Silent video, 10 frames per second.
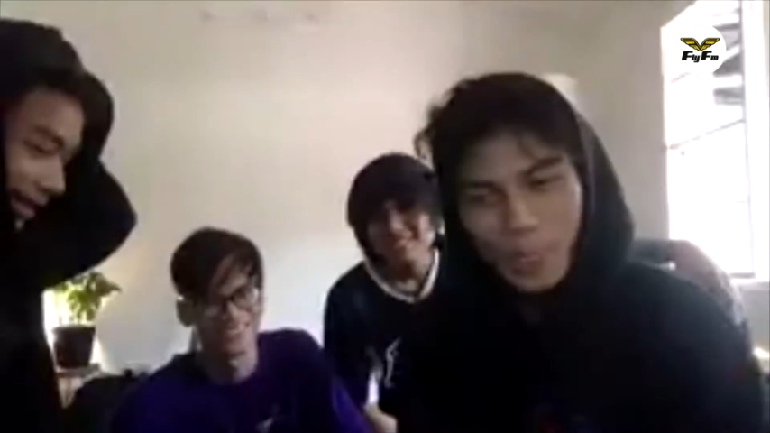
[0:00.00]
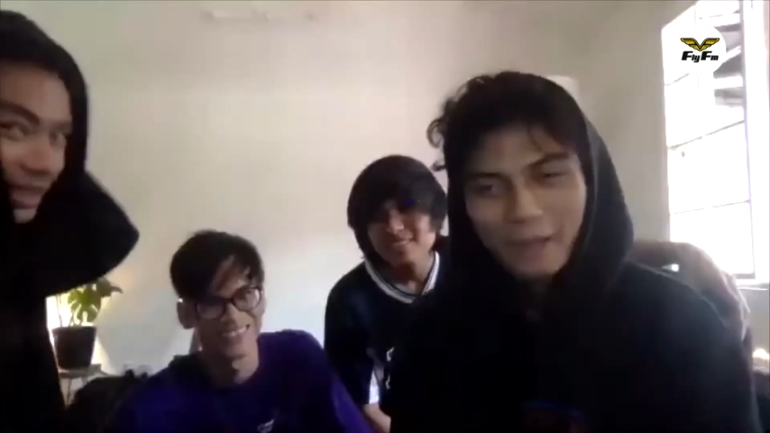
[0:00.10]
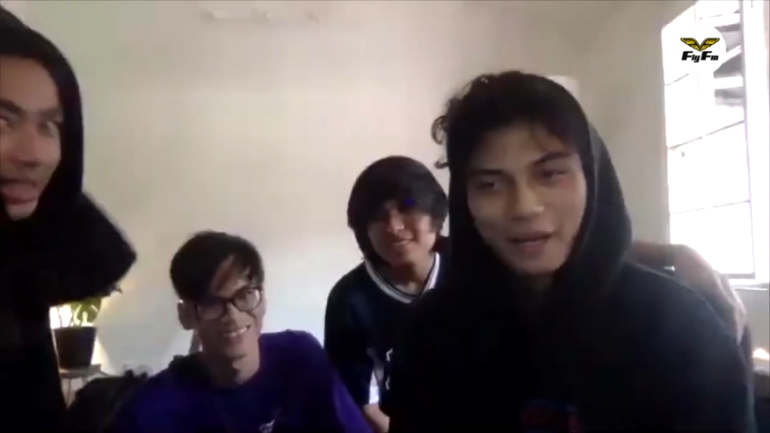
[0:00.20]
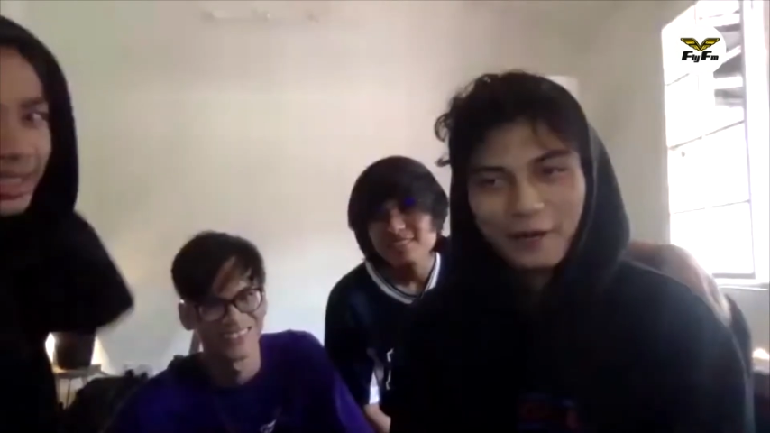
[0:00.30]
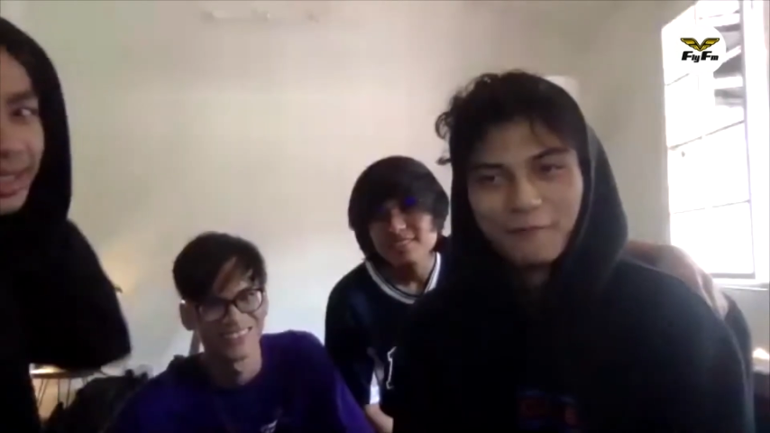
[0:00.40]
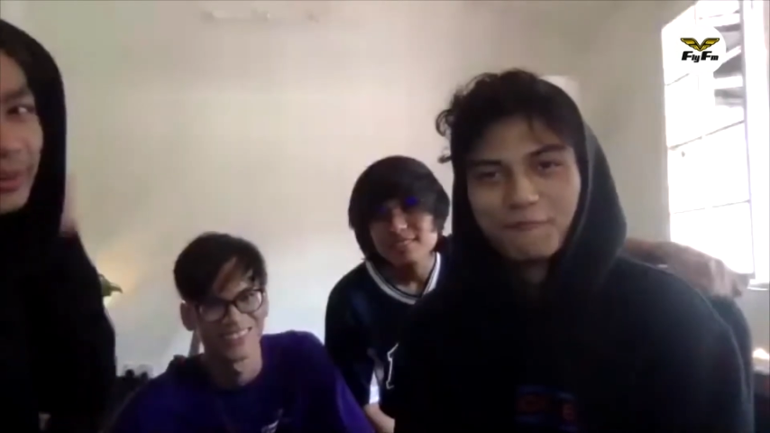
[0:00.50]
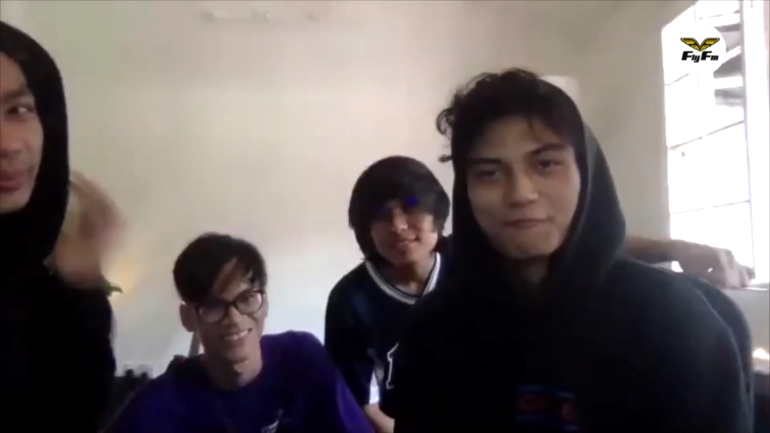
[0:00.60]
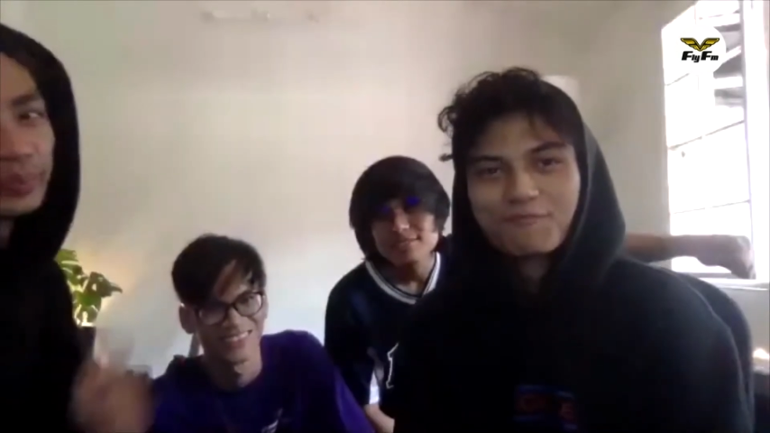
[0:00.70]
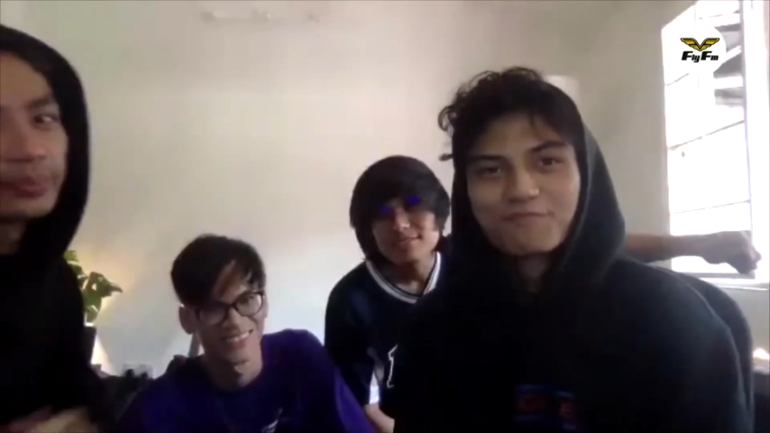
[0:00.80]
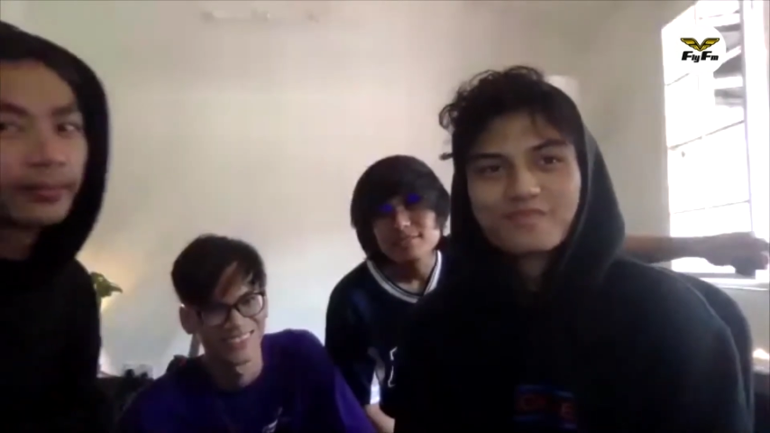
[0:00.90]
Speaker 1: um,
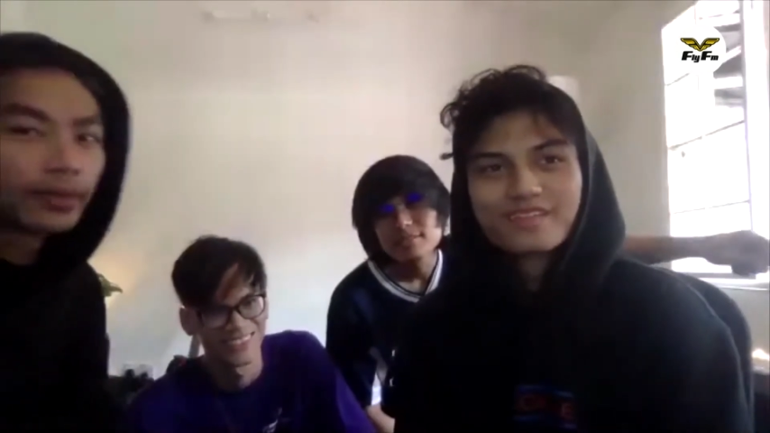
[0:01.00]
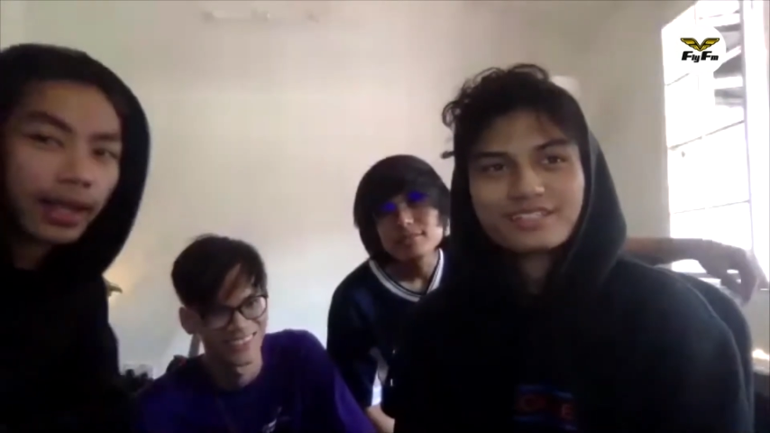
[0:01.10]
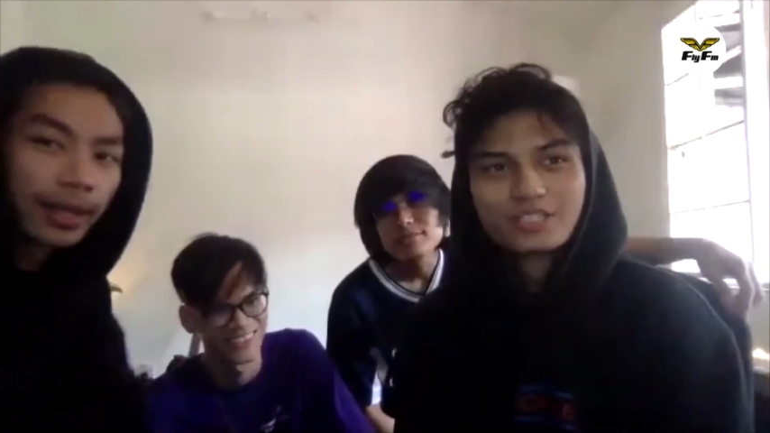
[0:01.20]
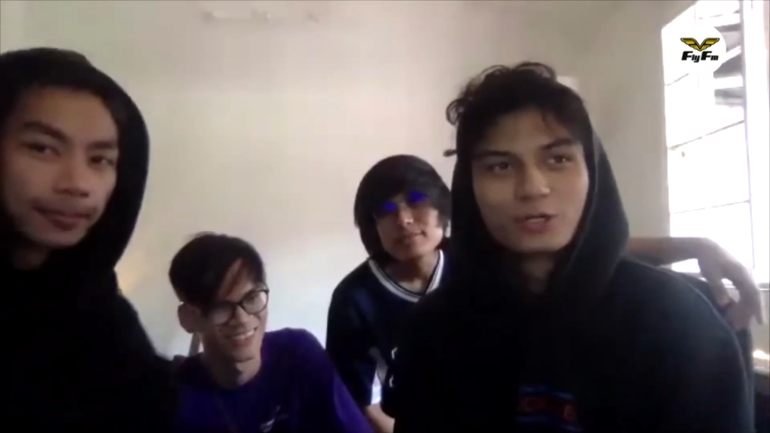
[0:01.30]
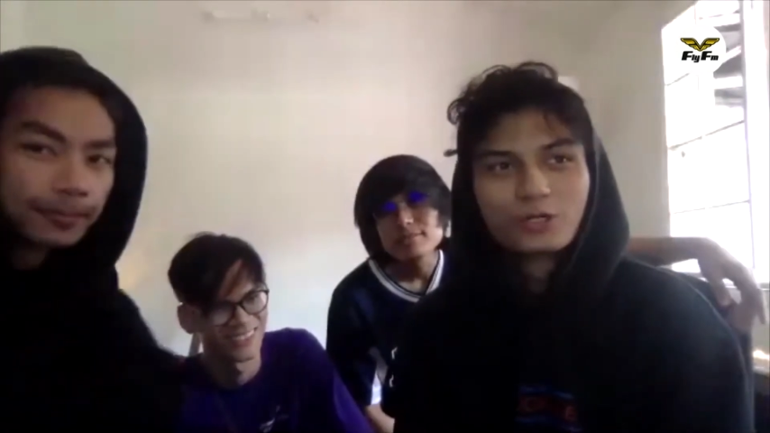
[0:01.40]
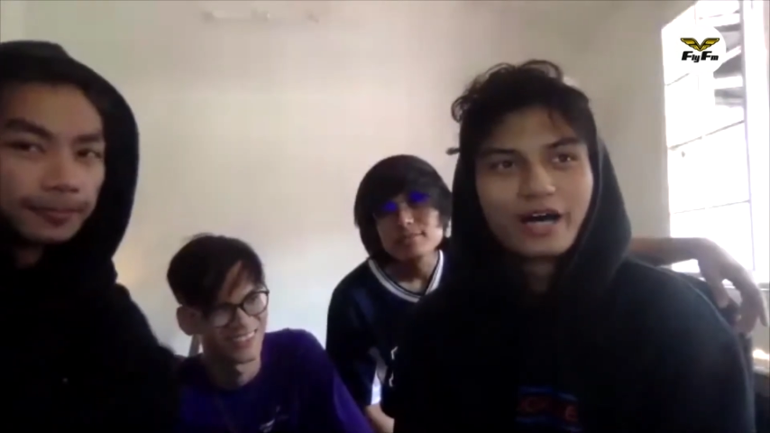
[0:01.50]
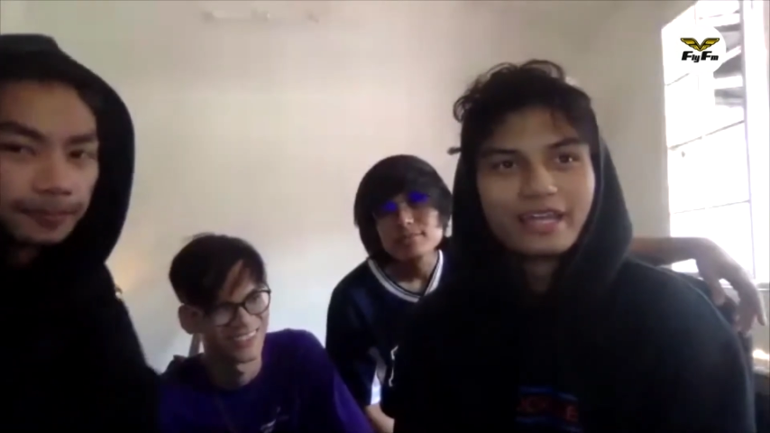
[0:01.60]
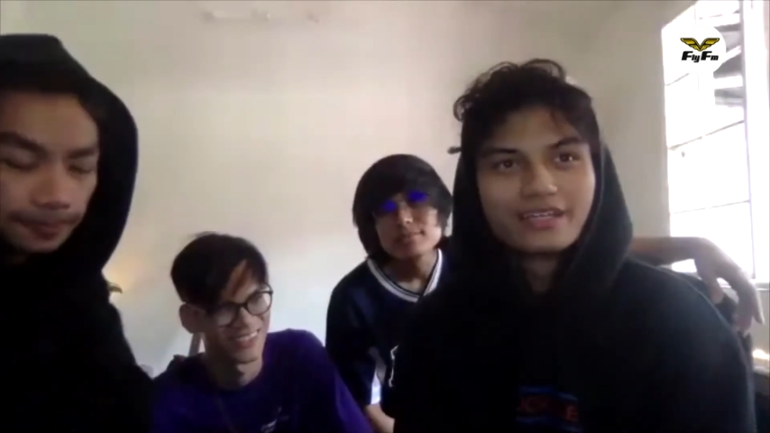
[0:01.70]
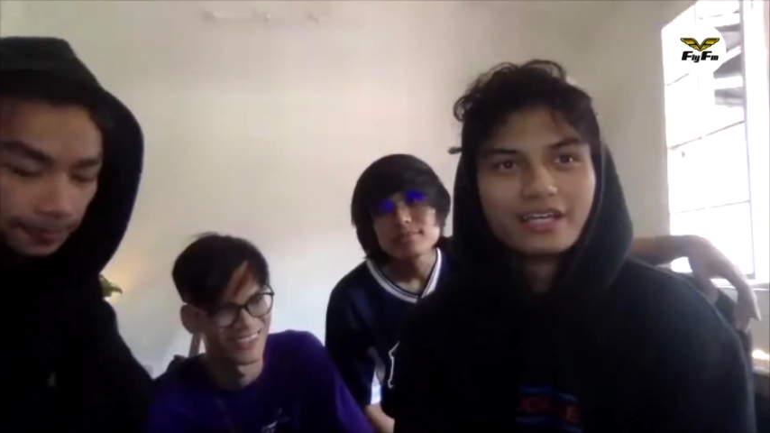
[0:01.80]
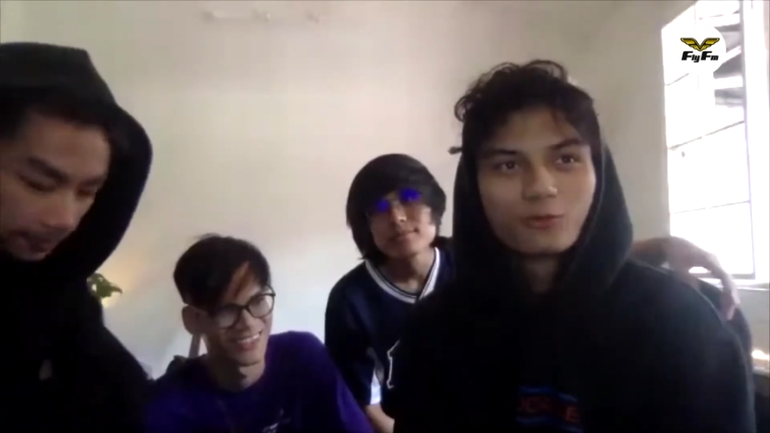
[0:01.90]
so I
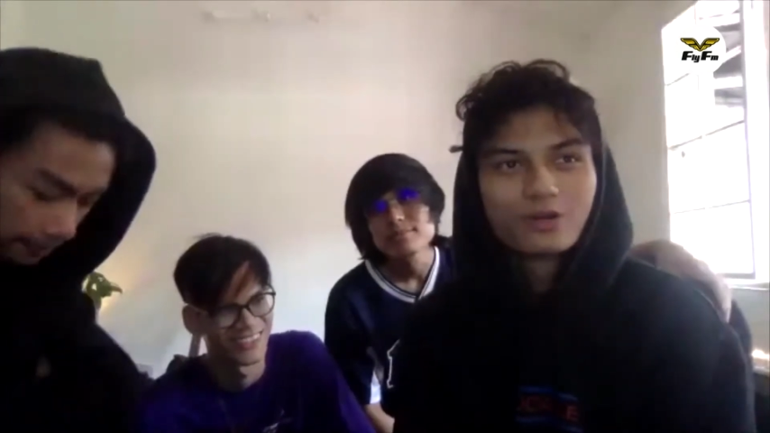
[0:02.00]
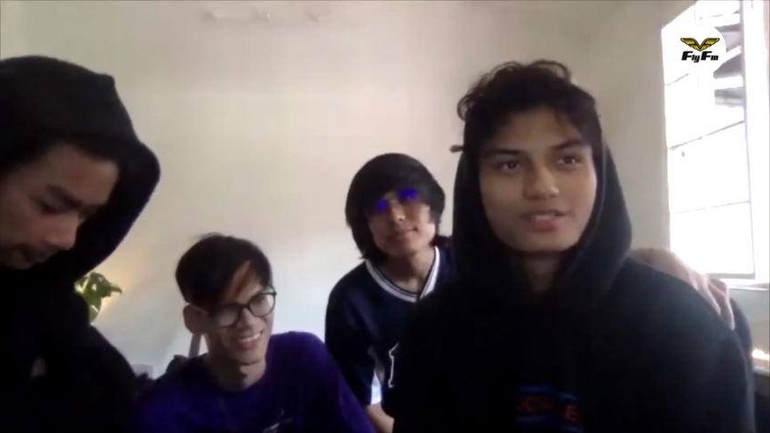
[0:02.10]
oh, it wow. was